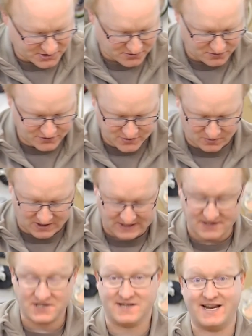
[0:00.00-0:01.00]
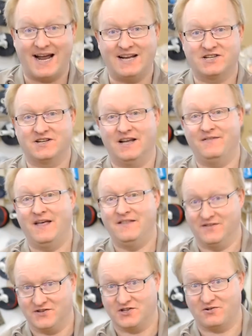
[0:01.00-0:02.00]
screws, we'll get this attached and
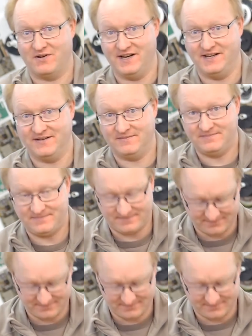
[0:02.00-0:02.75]
then the screen.